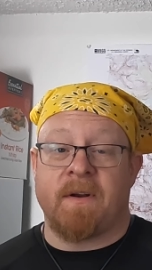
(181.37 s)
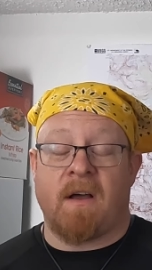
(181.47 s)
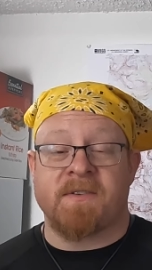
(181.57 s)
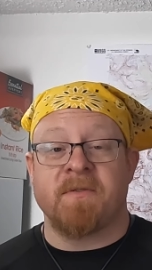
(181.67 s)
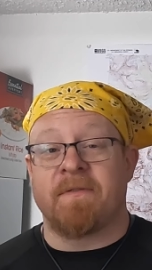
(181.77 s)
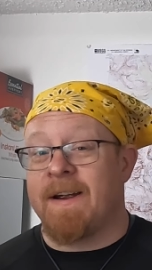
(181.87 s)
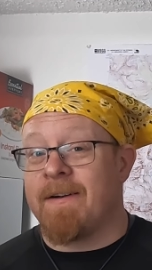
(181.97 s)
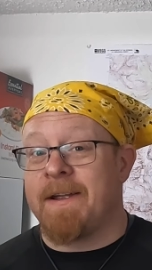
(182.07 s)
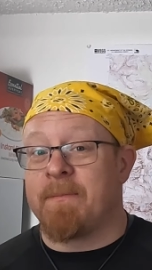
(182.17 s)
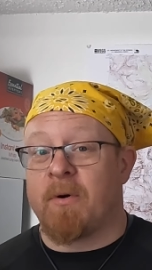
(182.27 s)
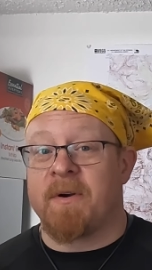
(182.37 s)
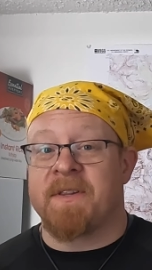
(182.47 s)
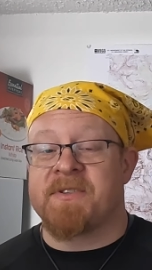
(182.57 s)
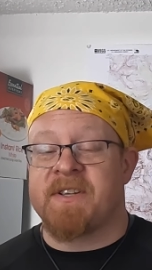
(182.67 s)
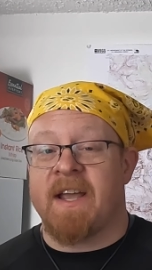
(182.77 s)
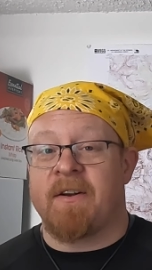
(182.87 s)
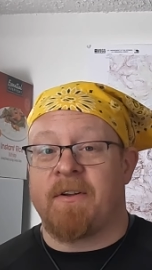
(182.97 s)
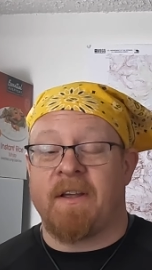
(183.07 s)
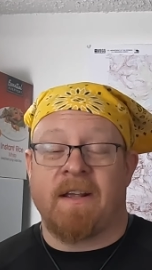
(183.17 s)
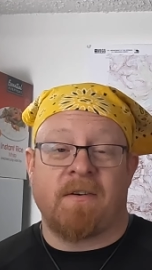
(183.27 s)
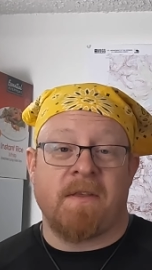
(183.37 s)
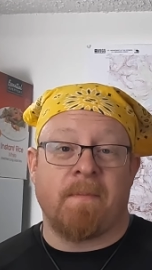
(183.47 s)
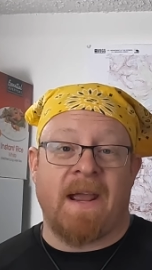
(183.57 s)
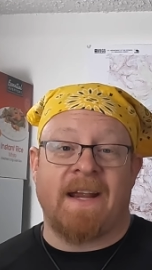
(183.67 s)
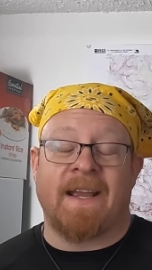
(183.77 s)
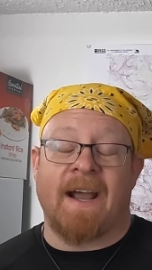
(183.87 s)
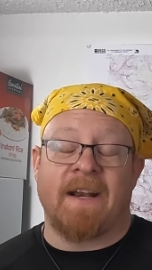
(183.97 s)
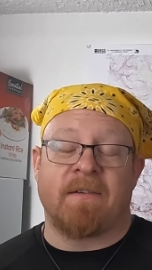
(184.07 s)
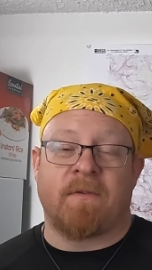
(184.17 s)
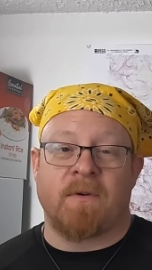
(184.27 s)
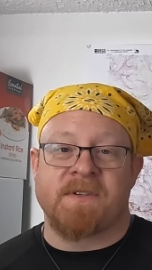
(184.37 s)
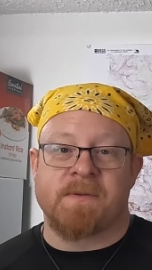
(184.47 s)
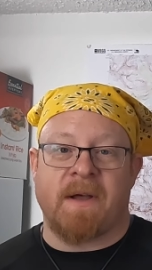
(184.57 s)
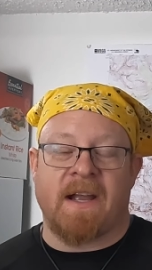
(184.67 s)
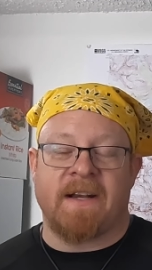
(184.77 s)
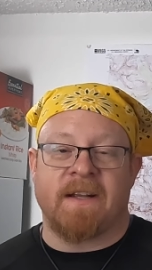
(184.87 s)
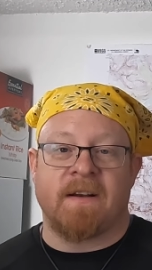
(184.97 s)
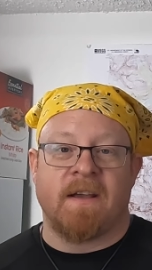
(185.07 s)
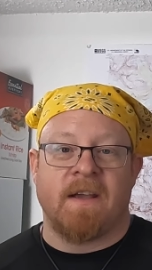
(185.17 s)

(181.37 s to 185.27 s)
also very important to this channel and are the main guiding forces behind it.